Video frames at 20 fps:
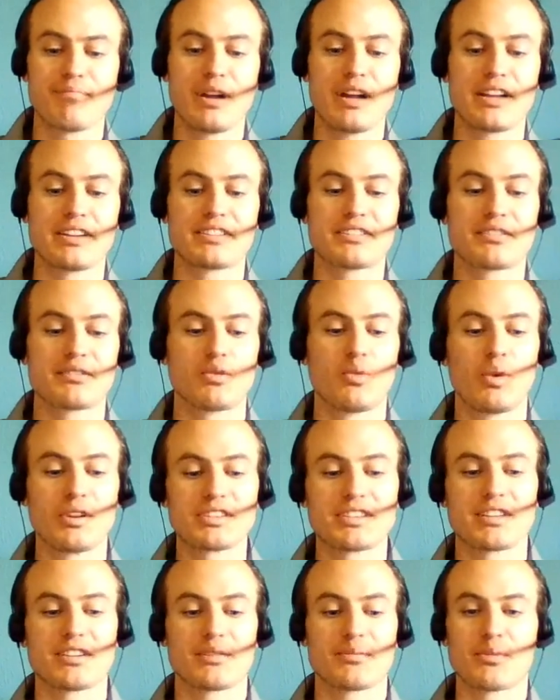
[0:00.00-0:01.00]
But the
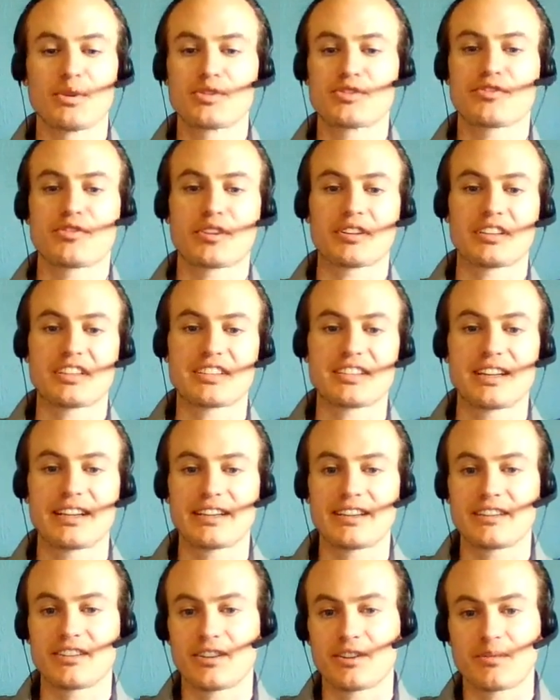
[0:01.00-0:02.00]
ones that are most frequently
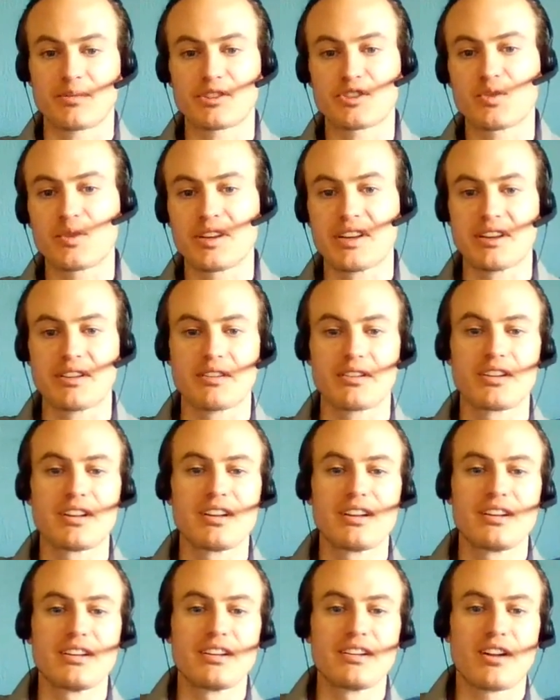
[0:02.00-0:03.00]
cited are between
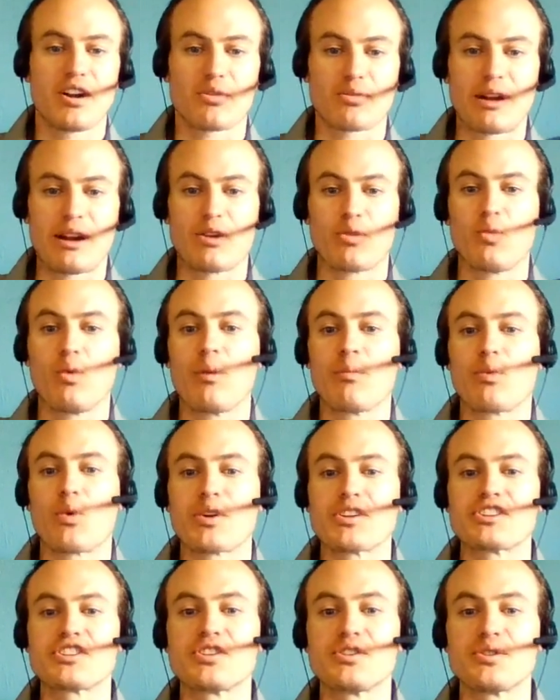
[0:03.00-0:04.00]
around 1.2
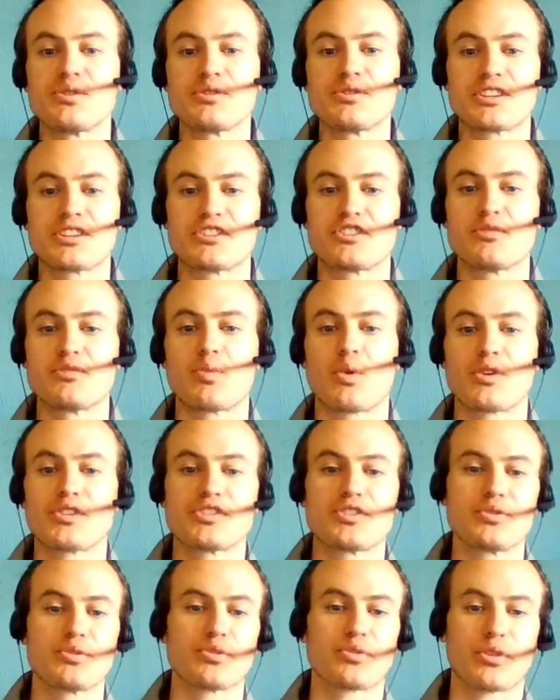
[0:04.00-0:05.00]
to
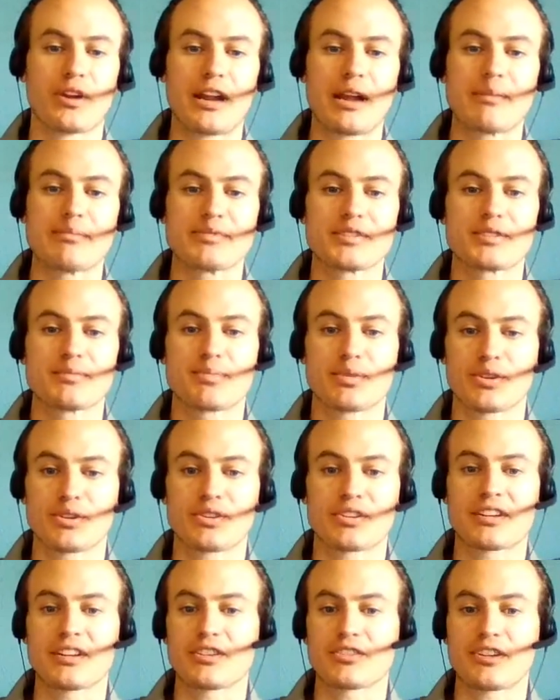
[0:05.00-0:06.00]
2.2 grams per
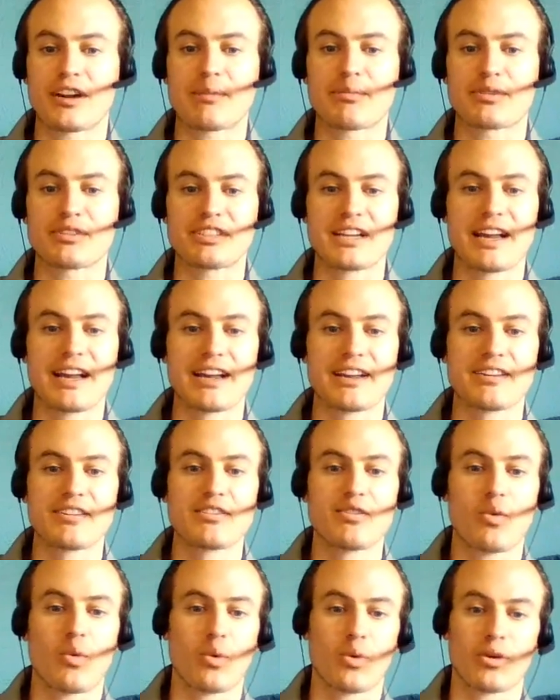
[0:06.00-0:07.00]
kilogram per day,
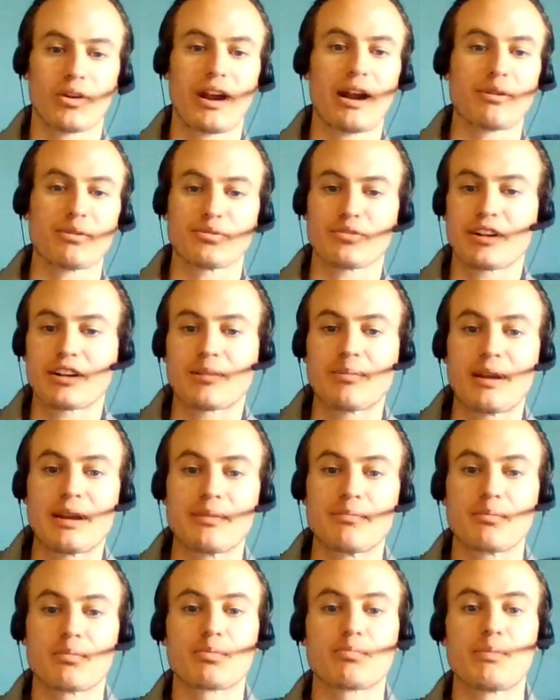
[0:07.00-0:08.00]
or I would
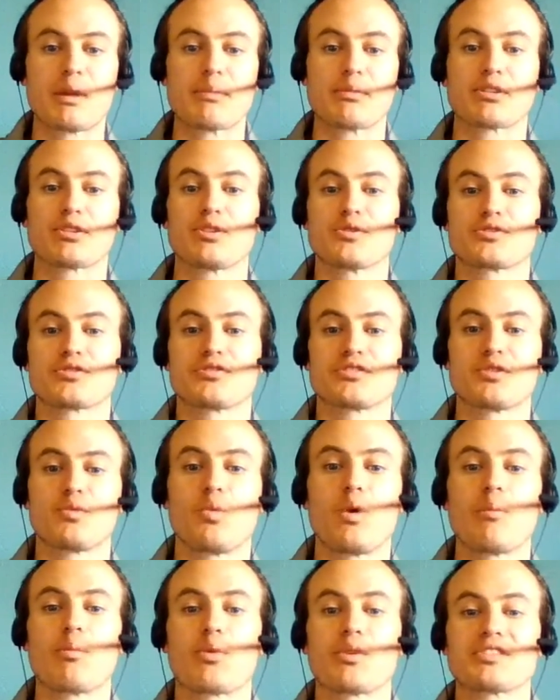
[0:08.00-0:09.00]
recommend maybe closer to
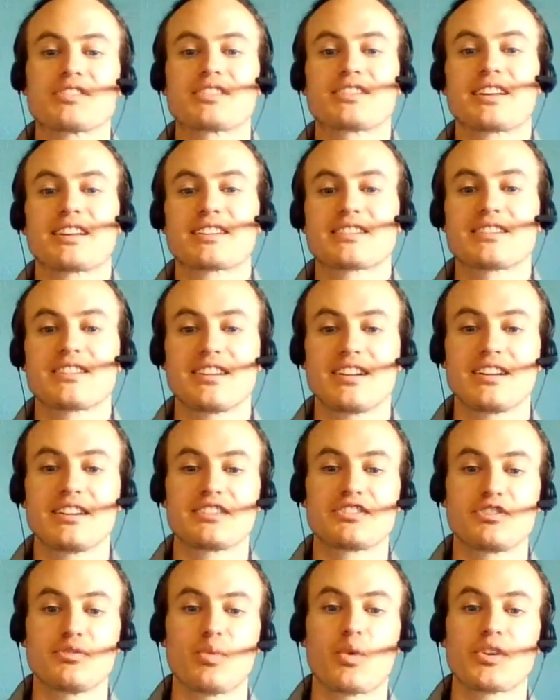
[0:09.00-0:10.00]
1.6
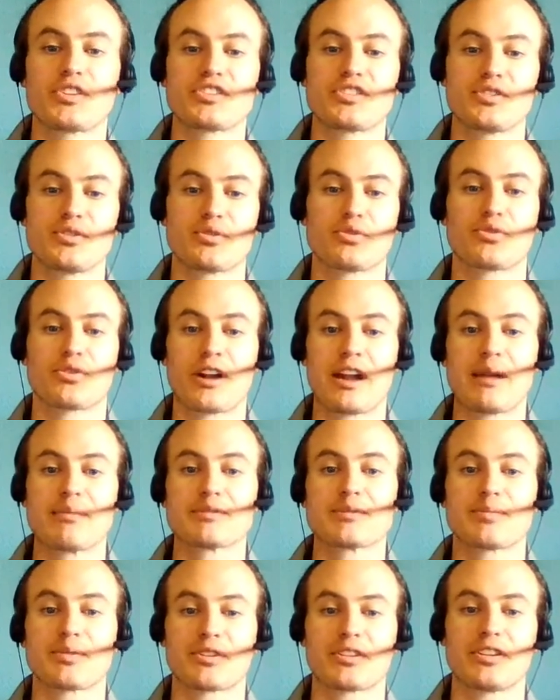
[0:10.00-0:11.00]
to 2.2 grams
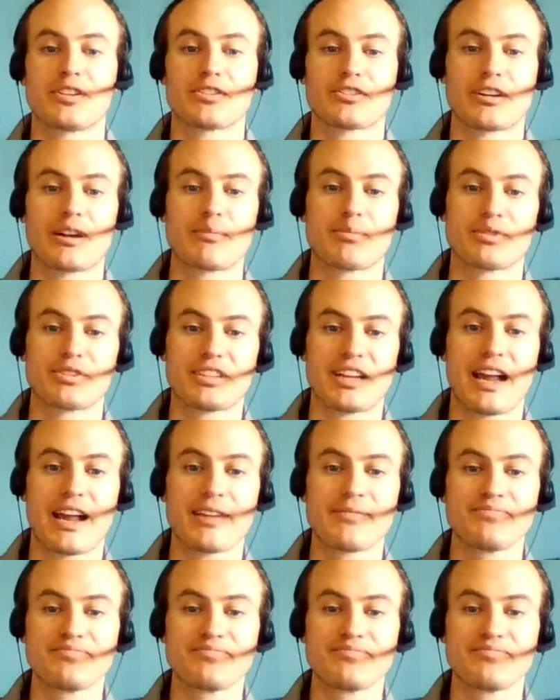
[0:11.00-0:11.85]
per kilogram per day,